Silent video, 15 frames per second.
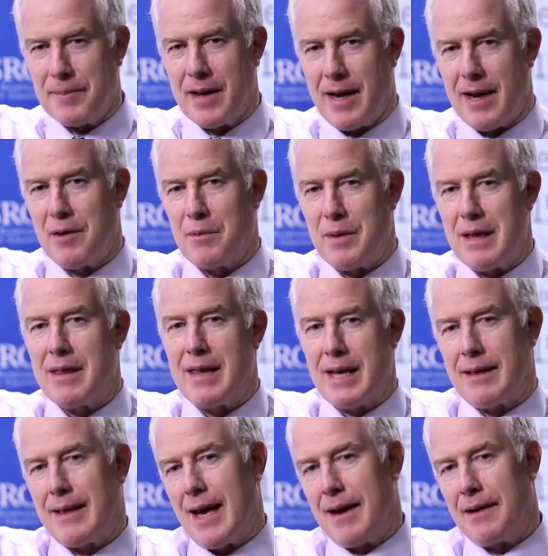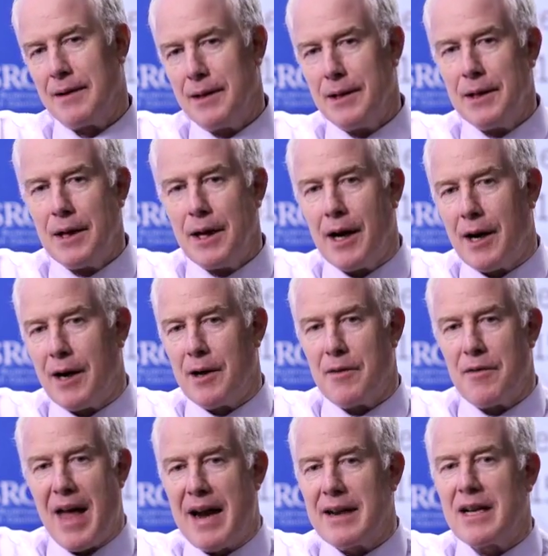And we think that
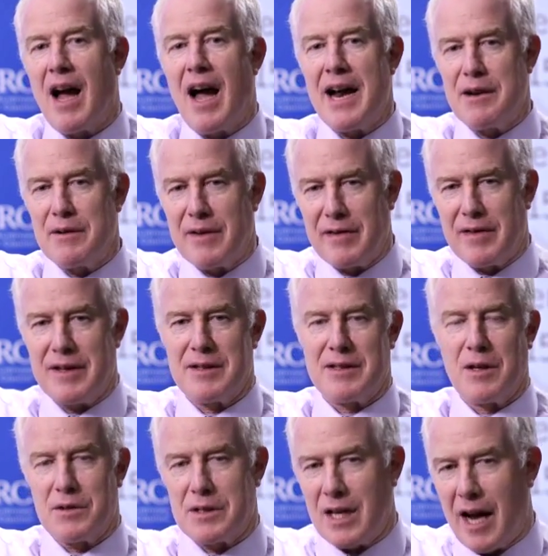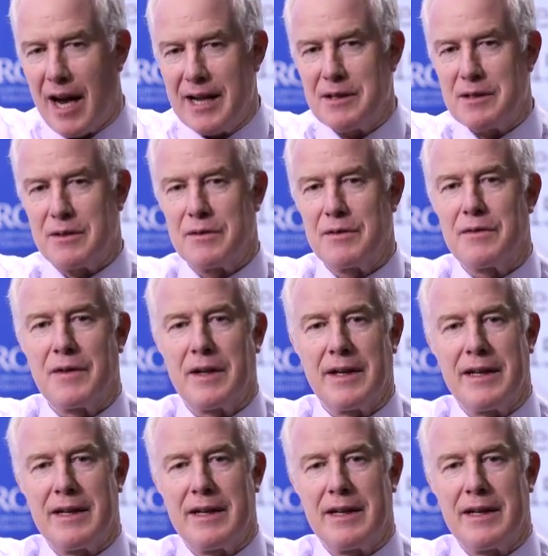that kind of evidence, those kinds of